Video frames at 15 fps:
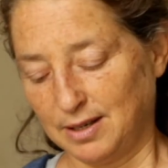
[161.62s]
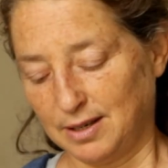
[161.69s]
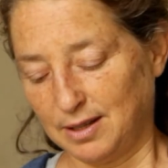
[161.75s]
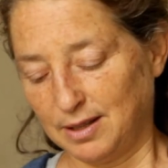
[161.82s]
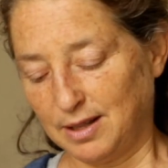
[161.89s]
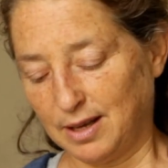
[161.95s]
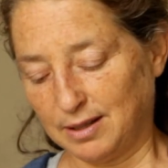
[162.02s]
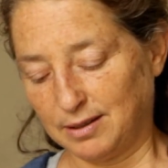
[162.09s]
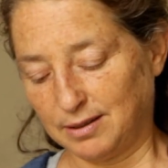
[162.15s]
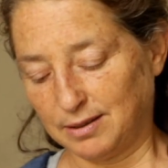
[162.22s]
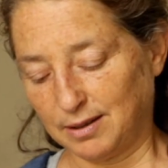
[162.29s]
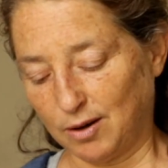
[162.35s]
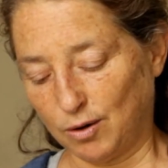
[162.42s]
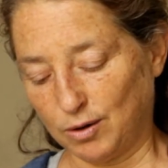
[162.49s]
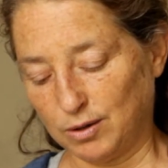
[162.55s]
that
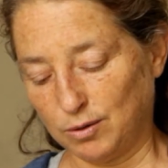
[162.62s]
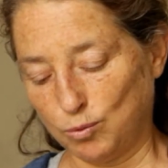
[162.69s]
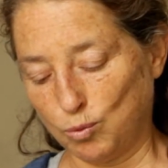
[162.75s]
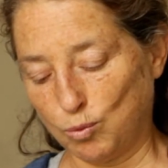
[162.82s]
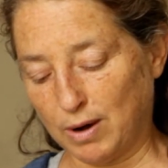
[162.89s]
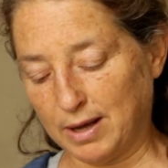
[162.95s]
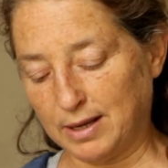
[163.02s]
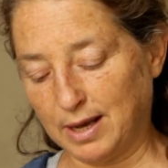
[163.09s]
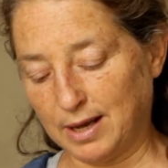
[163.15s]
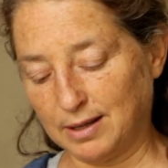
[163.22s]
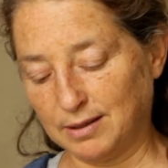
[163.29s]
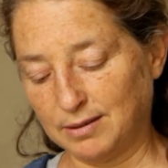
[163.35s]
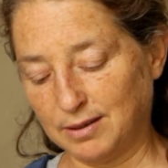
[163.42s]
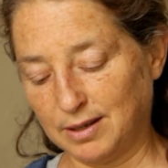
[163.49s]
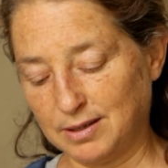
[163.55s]
on one
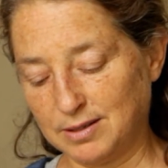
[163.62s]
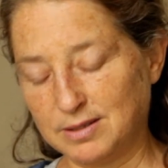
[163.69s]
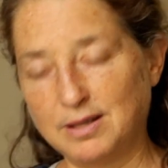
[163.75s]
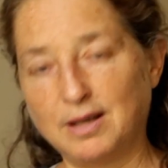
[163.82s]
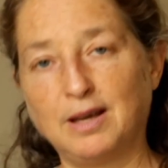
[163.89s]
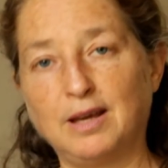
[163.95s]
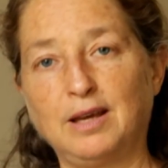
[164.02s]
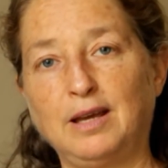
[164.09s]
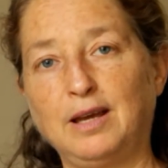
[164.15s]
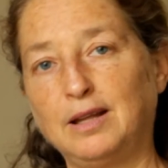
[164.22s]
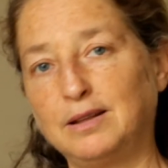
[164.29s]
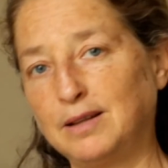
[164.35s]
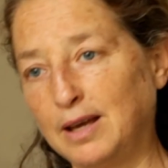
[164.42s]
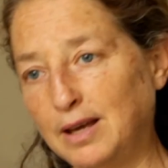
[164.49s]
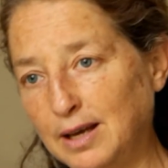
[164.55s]
hand is the
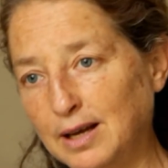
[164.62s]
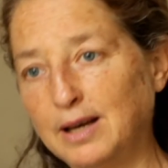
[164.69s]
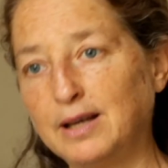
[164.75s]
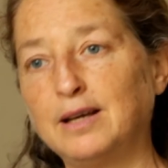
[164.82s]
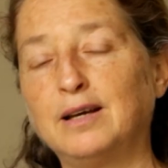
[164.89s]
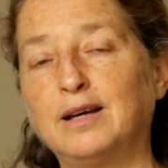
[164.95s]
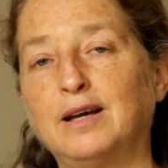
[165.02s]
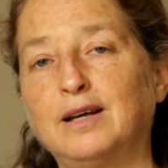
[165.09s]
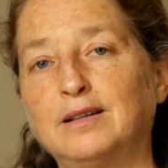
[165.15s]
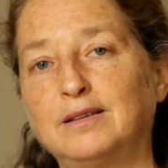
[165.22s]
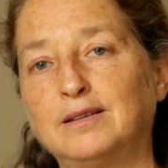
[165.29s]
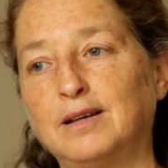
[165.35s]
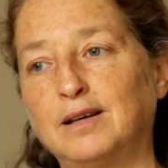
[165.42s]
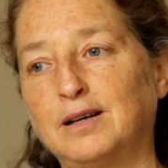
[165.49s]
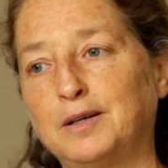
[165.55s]
healing and
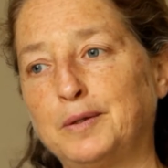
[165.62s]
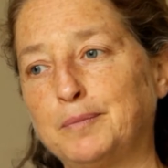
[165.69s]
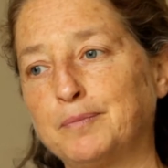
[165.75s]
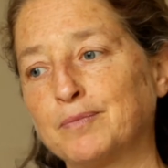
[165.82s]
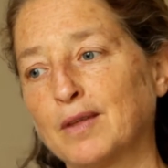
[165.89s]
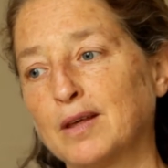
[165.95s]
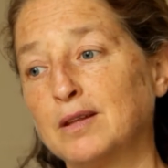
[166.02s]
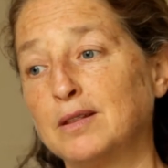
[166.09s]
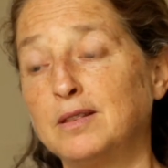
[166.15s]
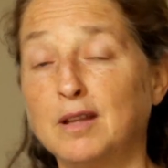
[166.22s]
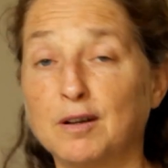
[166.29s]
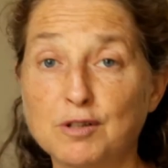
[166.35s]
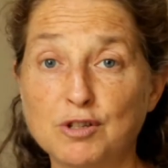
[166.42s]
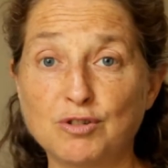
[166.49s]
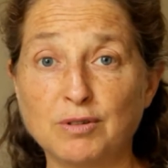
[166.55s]
the
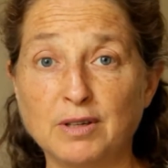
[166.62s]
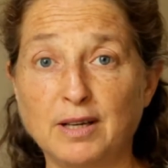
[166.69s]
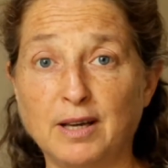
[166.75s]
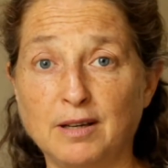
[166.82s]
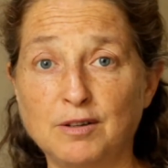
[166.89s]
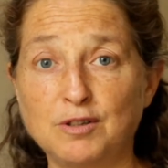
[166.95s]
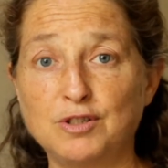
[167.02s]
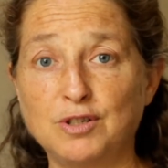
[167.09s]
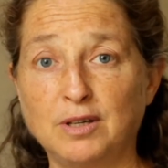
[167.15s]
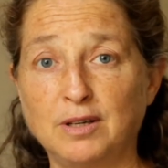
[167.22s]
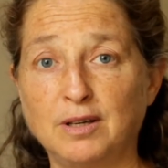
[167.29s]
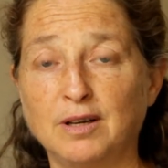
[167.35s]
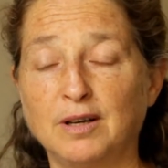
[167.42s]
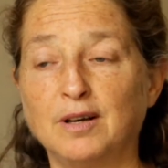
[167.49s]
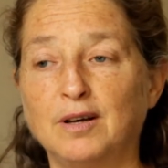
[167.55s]
nurturing
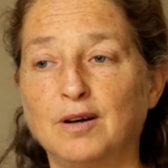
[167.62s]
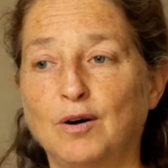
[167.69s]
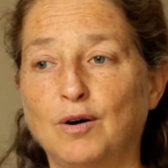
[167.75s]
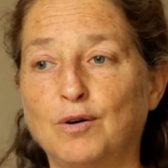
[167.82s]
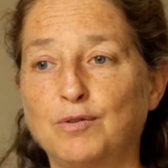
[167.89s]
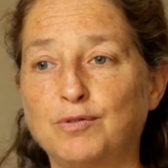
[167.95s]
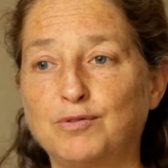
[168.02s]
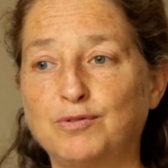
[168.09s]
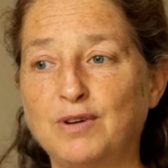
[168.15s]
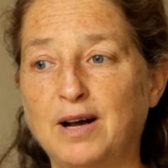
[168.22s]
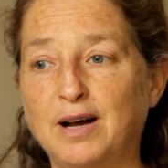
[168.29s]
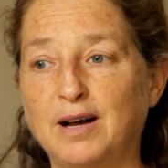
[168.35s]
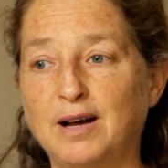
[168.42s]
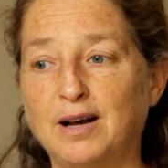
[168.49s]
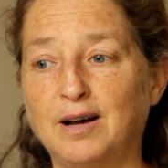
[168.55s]
energy of
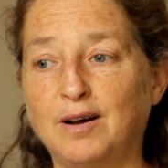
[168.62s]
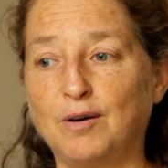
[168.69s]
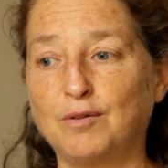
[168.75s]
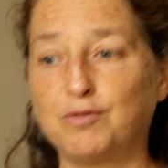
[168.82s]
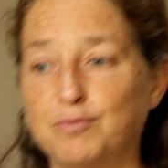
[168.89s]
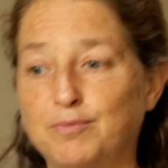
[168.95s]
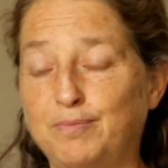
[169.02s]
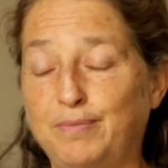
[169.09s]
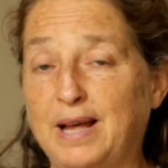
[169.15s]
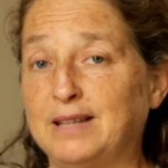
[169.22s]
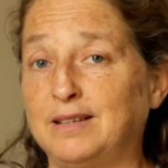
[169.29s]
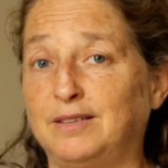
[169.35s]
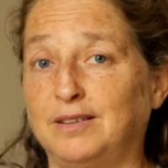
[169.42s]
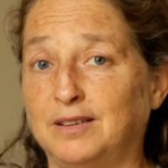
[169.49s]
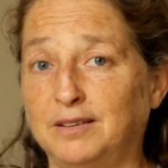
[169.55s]

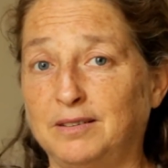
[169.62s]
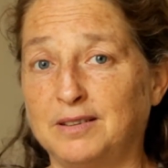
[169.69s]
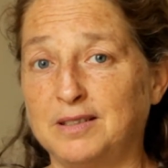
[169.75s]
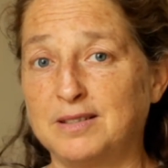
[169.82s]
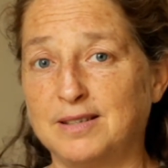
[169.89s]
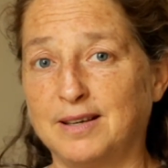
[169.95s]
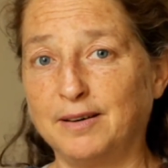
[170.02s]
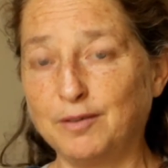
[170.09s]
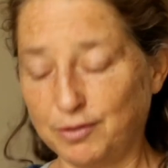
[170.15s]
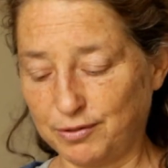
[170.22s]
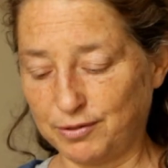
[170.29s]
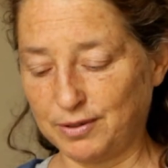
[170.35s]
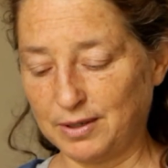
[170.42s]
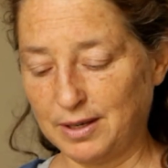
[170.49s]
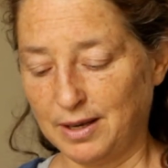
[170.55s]
planet Earth
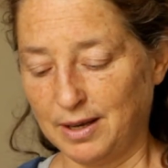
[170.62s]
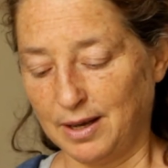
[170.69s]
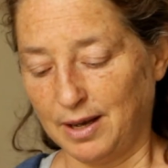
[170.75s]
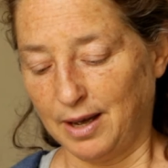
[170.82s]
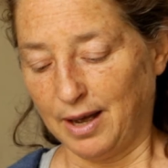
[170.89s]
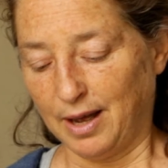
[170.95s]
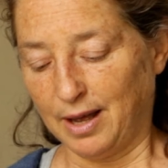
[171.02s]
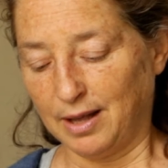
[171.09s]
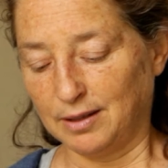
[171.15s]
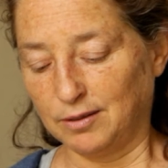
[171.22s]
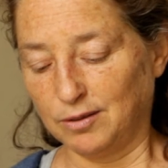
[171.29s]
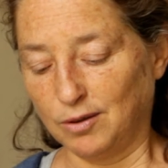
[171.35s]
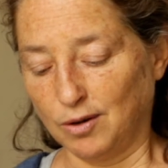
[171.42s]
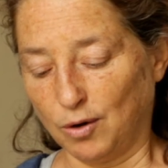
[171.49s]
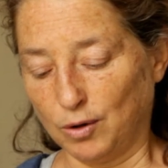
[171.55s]
itself.
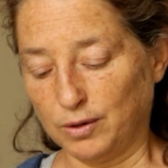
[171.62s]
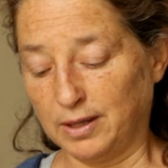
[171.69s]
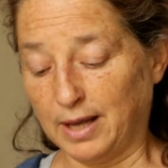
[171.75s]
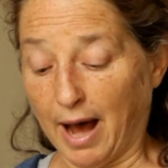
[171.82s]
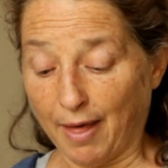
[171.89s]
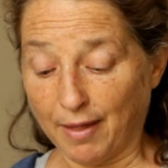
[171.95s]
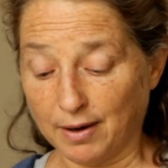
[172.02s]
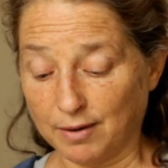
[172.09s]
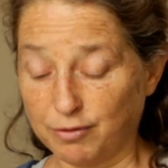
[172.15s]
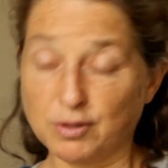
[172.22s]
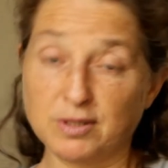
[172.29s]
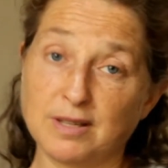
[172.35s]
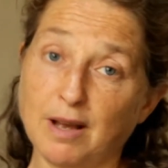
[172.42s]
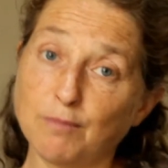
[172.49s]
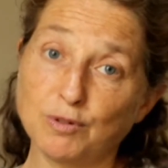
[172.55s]
And on the other, for
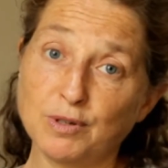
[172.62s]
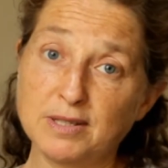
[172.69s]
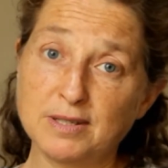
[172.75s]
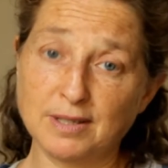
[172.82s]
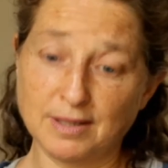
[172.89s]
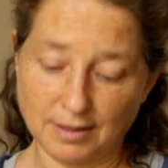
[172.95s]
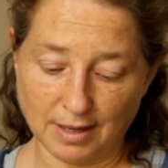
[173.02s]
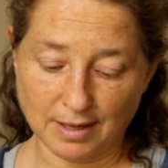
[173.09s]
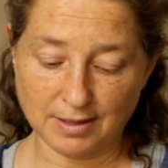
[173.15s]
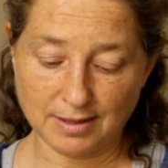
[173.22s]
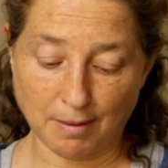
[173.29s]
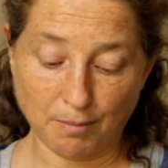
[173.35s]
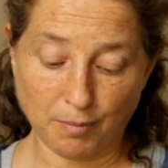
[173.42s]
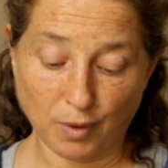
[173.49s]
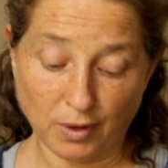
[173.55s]
some reason, at
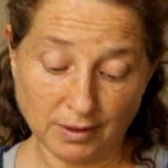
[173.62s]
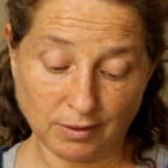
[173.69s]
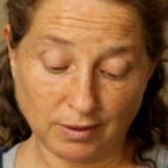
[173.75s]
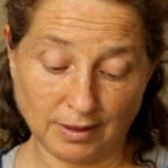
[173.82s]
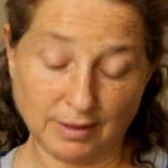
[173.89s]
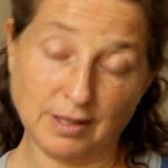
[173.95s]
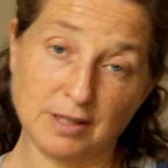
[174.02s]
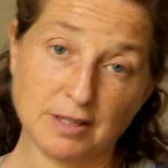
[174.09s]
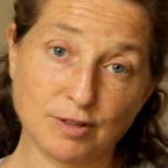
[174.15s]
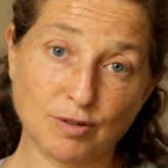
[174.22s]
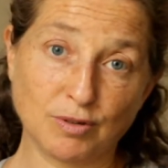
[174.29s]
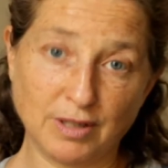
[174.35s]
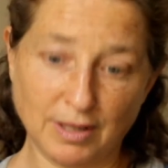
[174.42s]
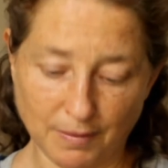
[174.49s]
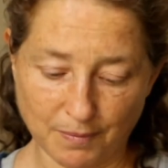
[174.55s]
some point in
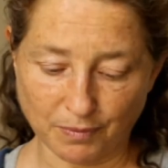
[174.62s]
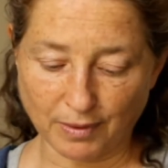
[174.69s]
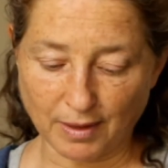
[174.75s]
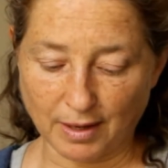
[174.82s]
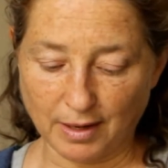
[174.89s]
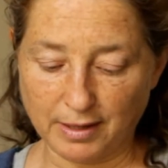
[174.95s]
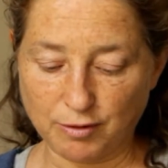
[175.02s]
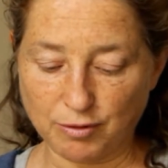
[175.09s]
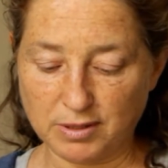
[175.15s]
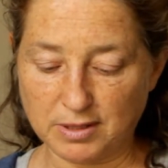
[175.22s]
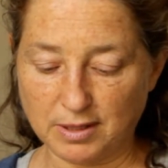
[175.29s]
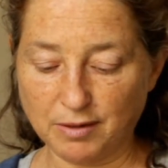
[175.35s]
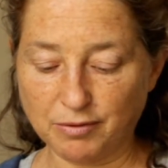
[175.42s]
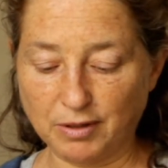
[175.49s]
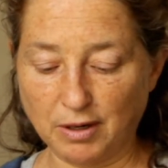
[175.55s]
history, it
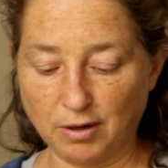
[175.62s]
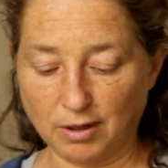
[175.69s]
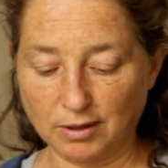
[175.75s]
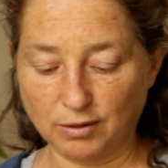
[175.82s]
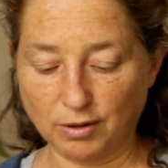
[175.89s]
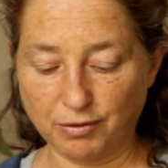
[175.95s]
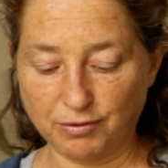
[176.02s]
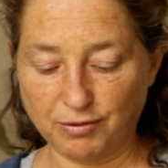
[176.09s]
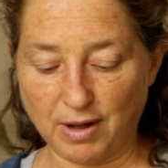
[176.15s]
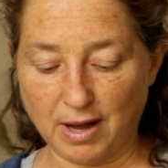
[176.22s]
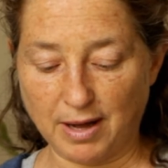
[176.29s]
received a lot of